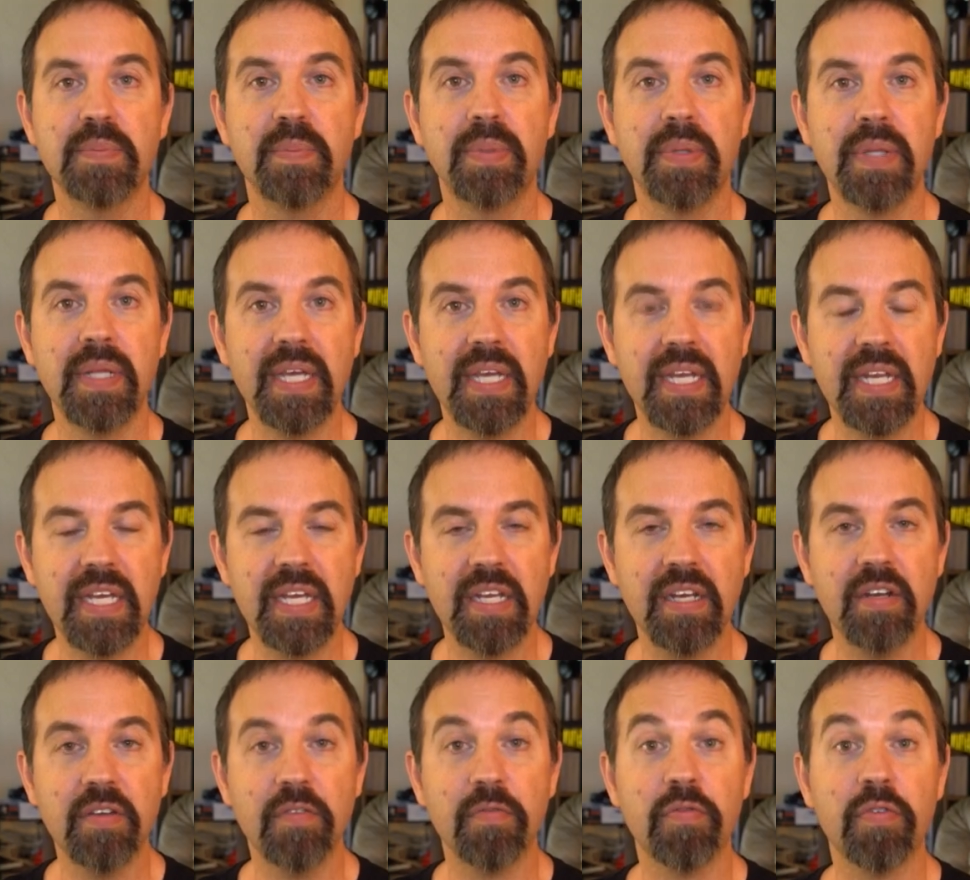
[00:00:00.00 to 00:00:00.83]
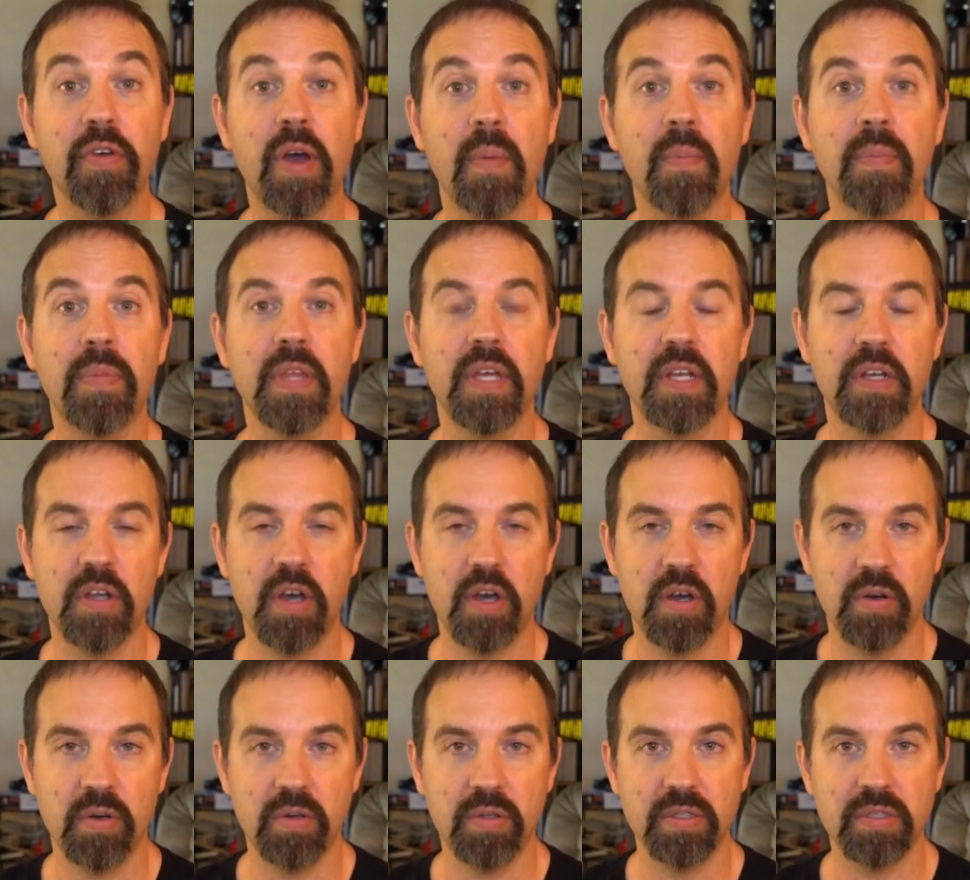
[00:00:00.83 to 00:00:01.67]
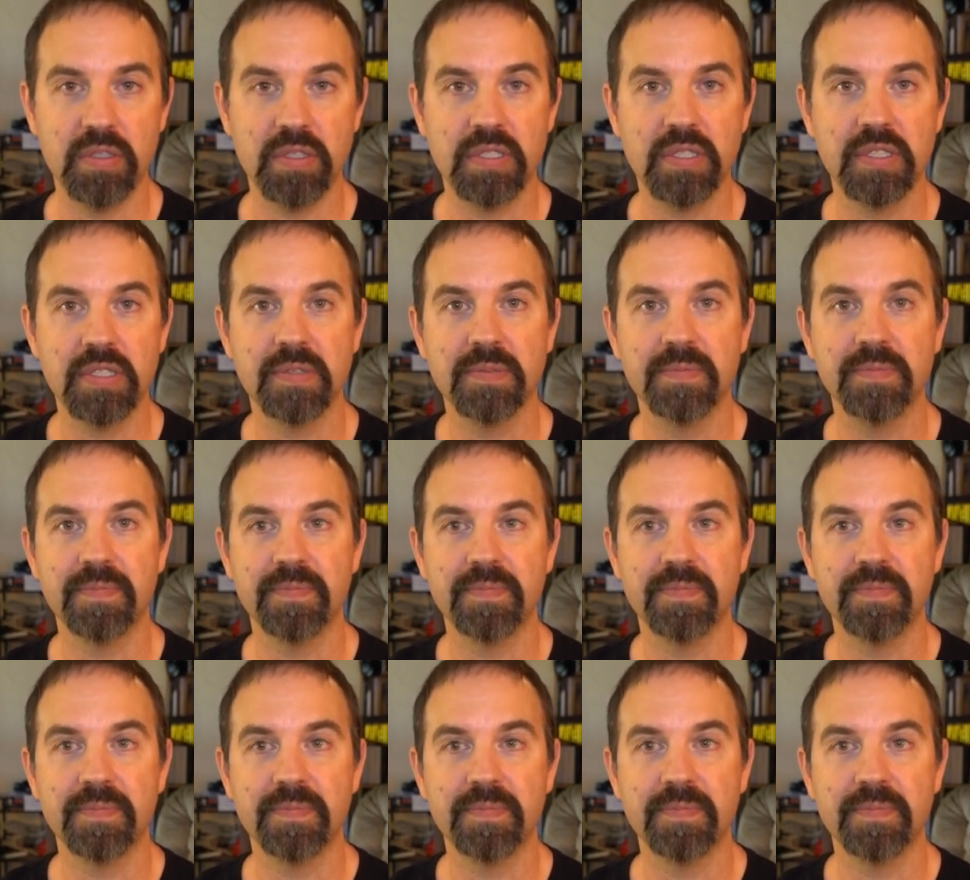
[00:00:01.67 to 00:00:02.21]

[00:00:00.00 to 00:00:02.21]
bleeding from the nose.